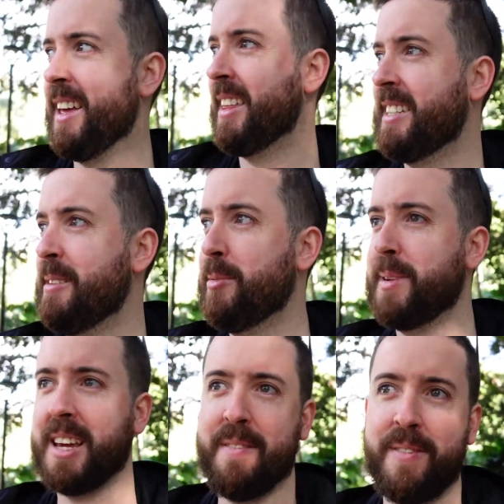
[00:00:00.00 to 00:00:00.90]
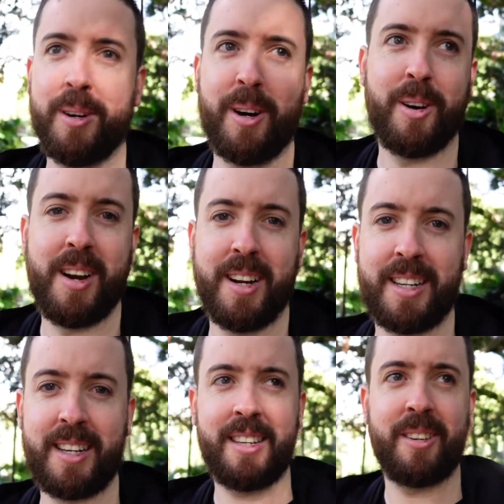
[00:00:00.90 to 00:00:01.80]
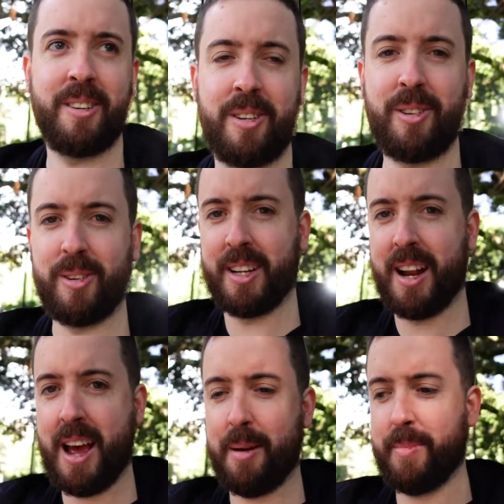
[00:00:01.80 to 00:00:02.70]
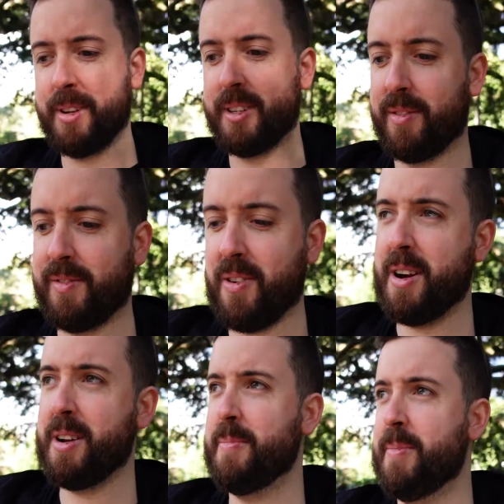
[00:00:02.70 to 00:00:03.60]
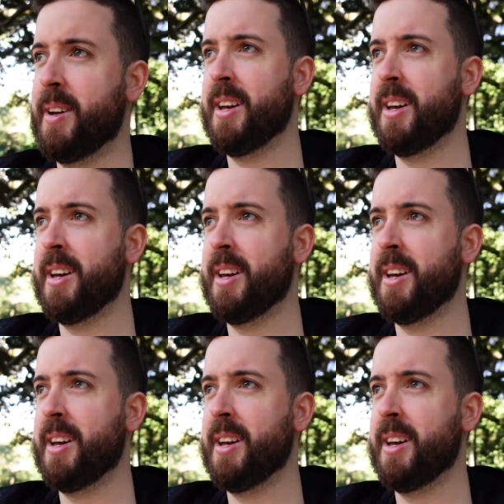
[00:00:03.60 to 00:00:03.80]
They seem to be everywhere around here, so you use an app to find them,